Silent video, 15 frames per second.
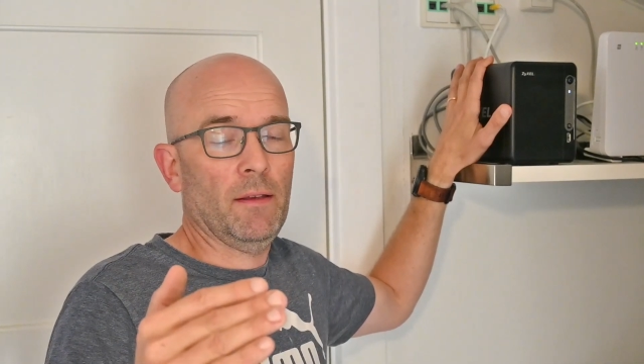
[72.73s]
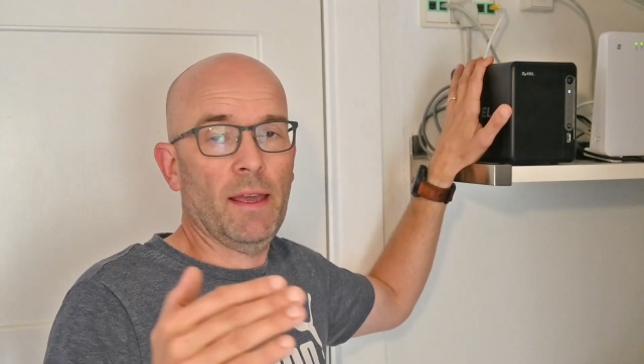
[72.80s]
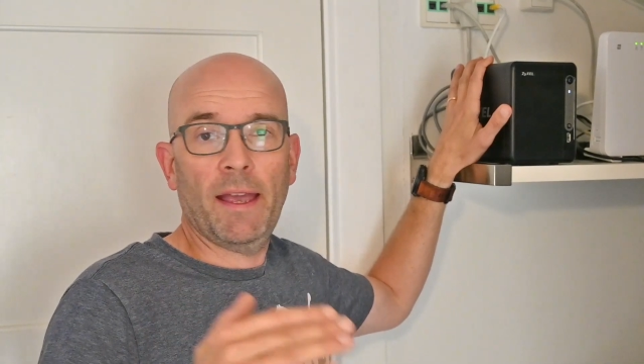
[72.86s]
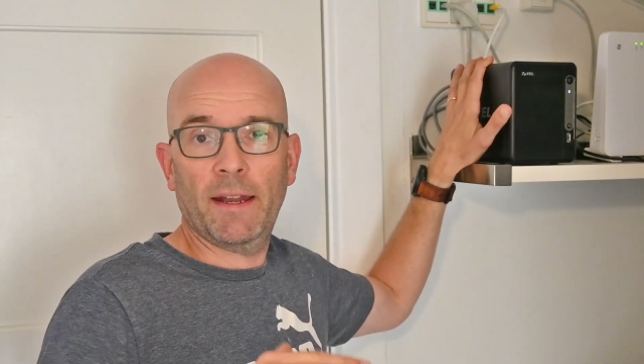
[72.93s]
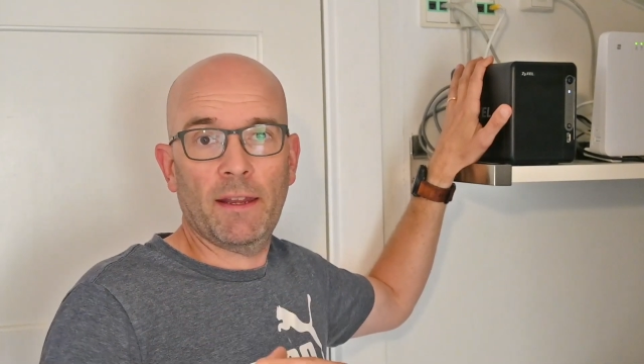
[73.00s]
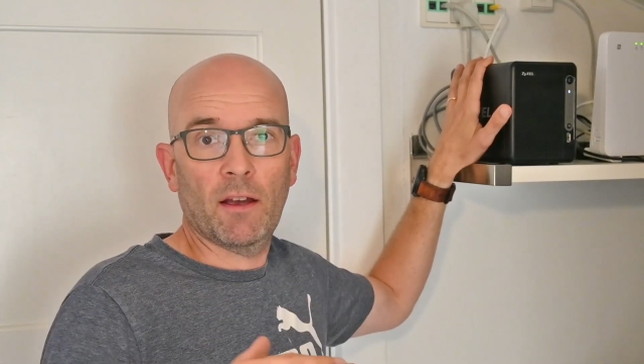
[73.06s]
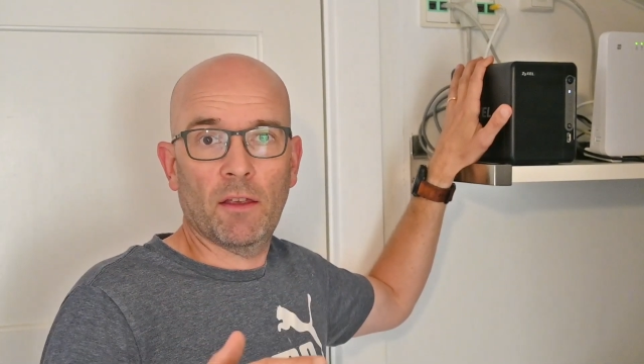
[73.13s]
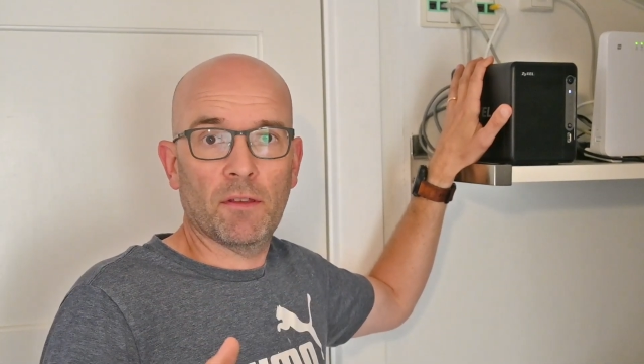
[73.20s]

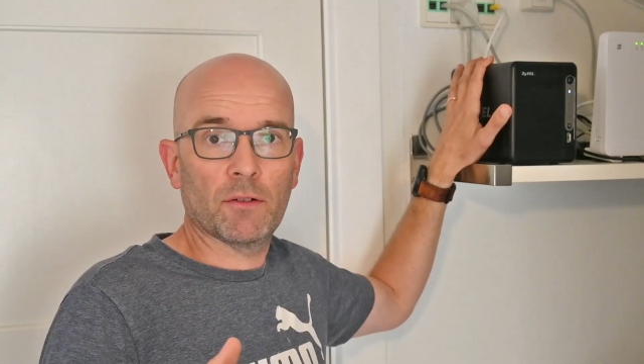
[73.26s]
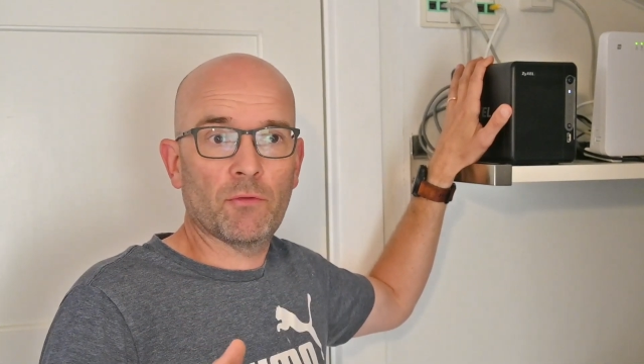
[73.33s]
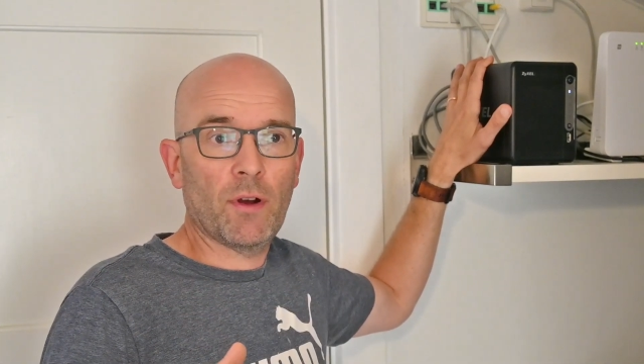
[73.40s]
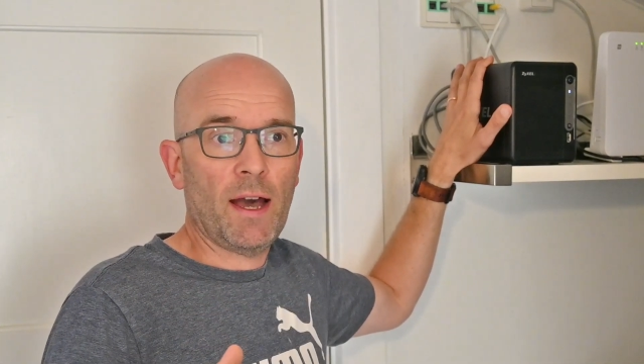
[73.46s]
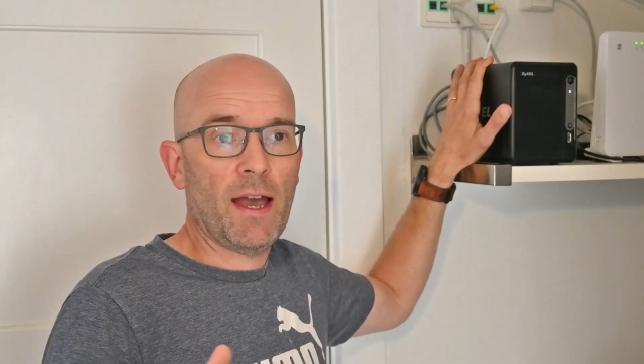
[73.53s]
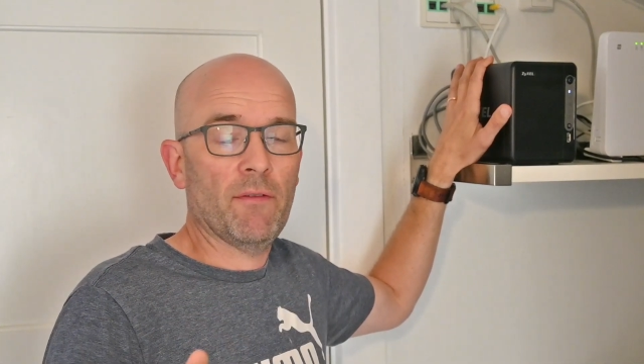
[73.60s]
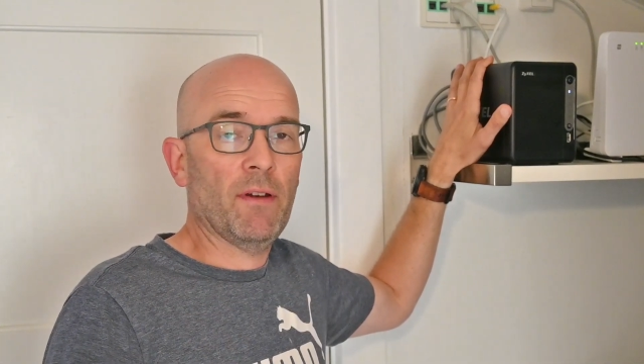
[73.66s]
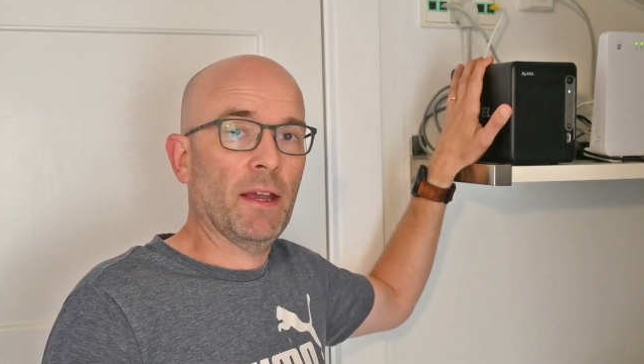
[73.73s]
any other
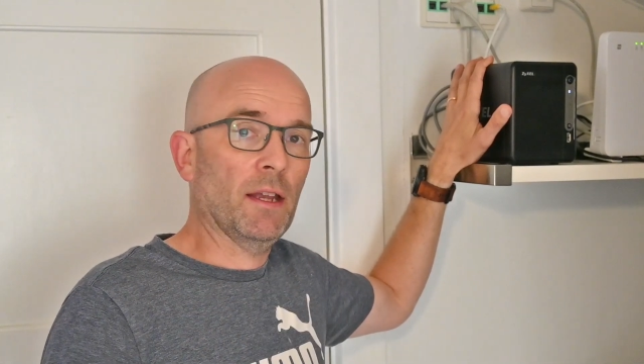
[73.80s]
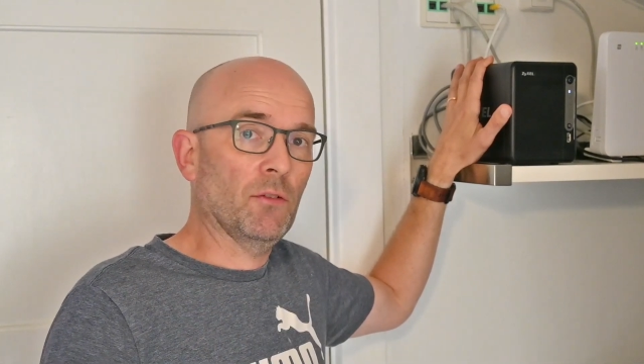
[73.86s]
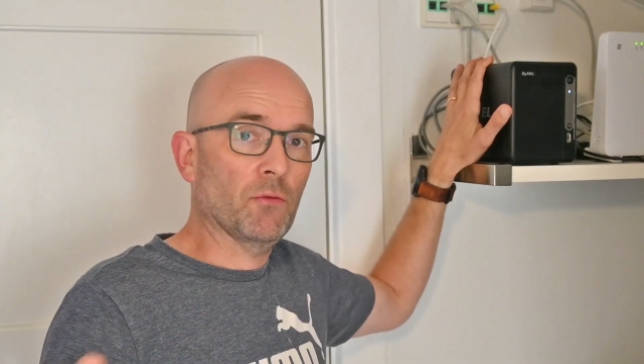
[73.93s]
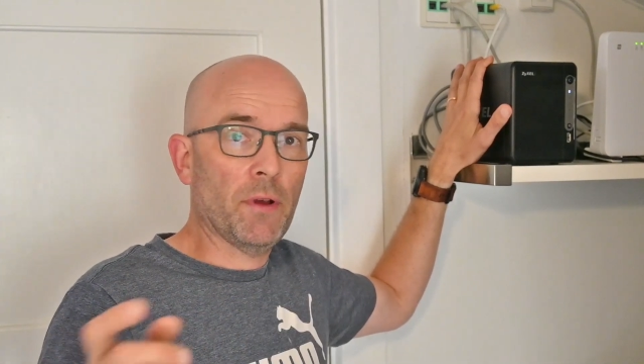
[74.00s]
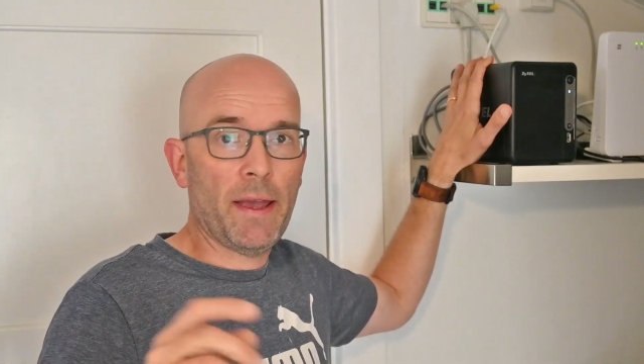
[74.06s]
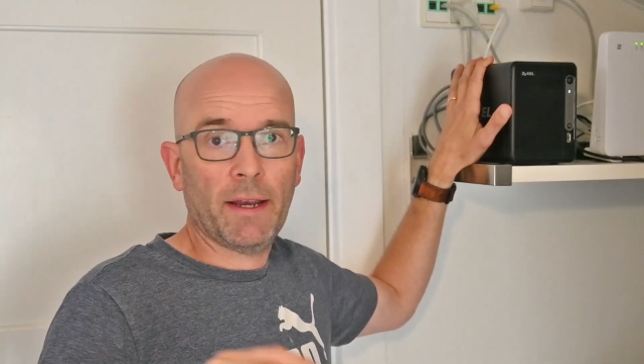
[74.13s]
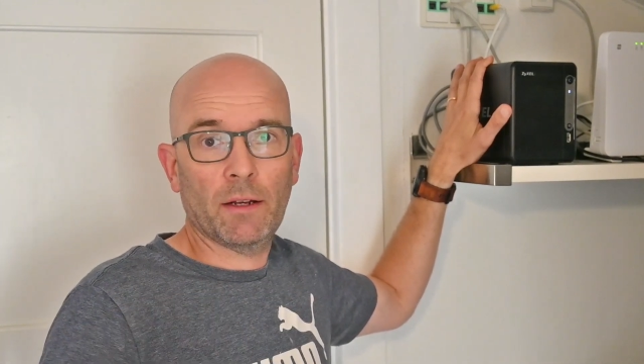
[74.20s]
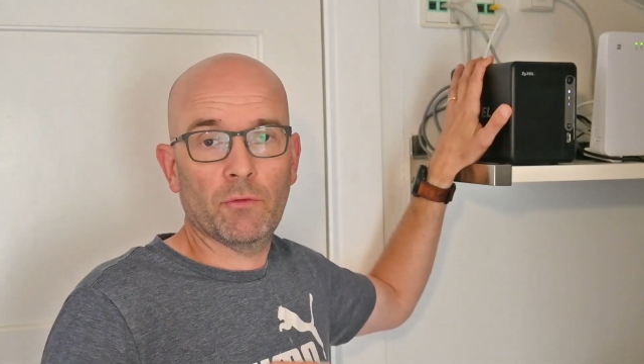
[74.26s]
drive I can
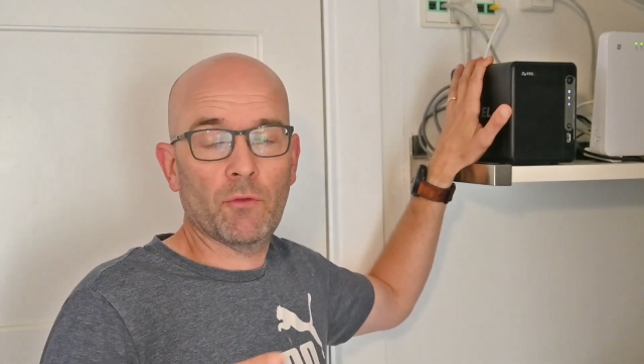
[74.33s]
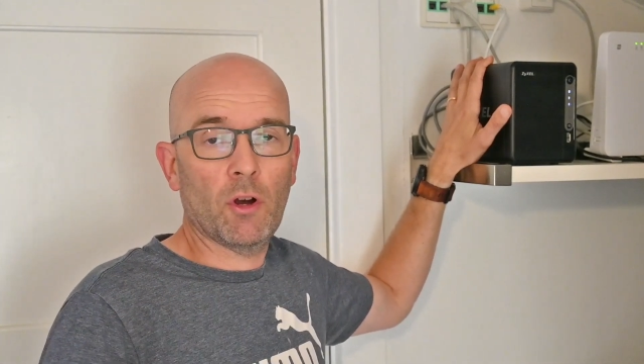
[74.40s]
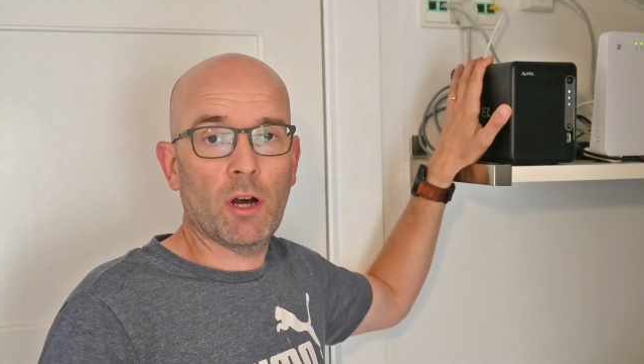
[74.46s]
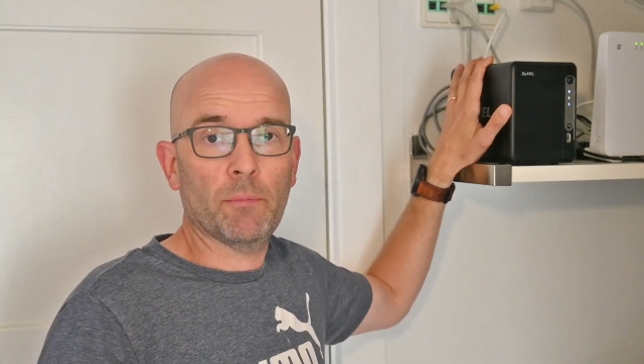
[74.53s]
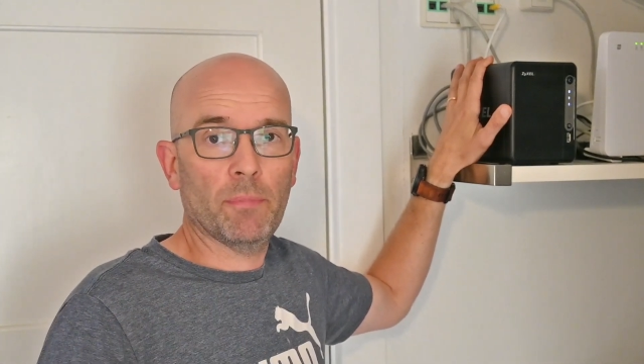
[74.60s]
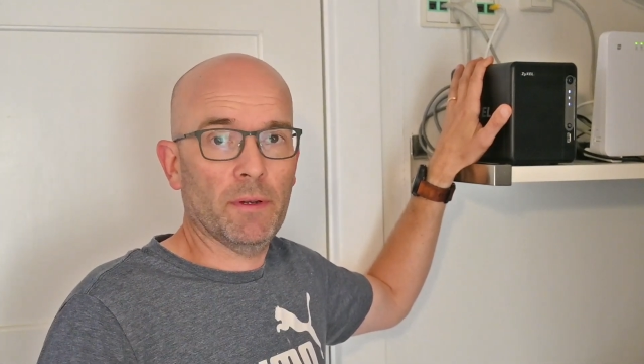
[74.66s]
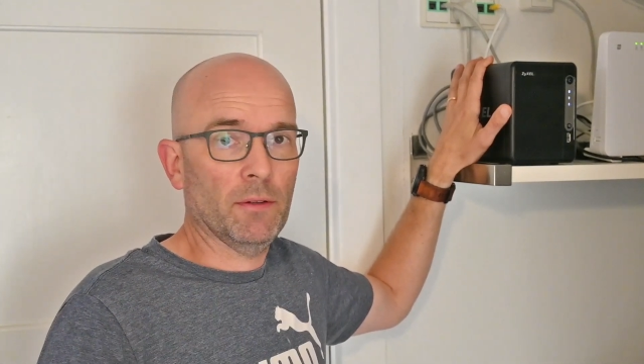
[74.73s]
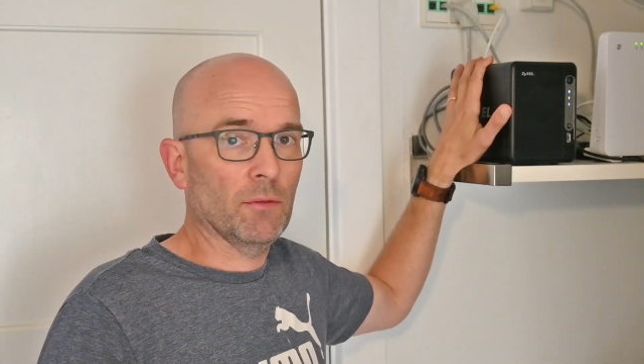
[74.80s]
drag and
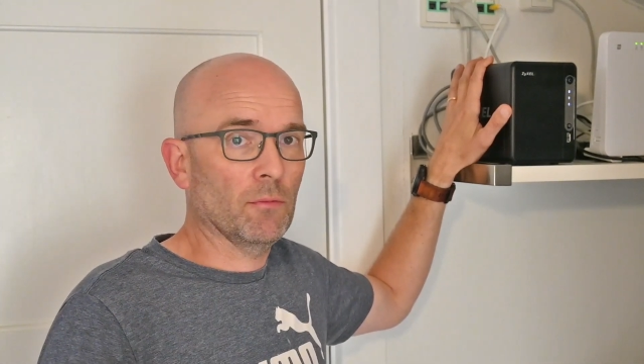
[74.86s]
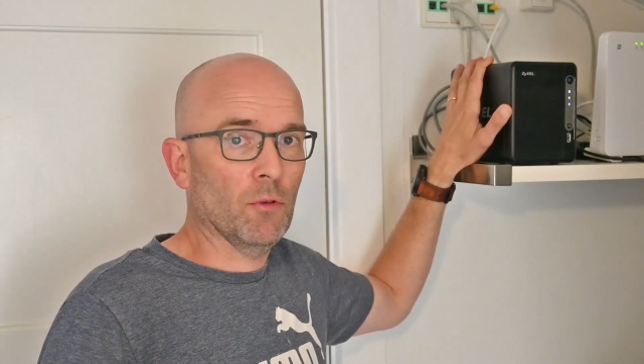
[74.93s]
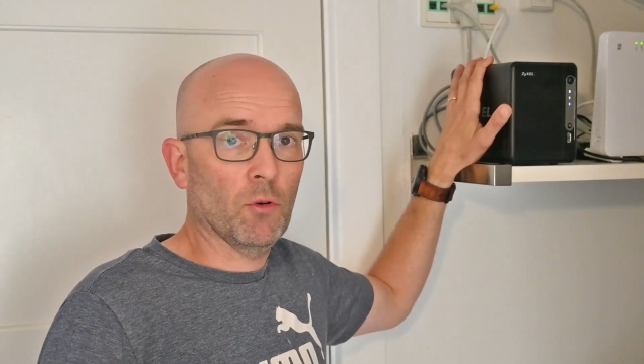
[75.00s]
drop and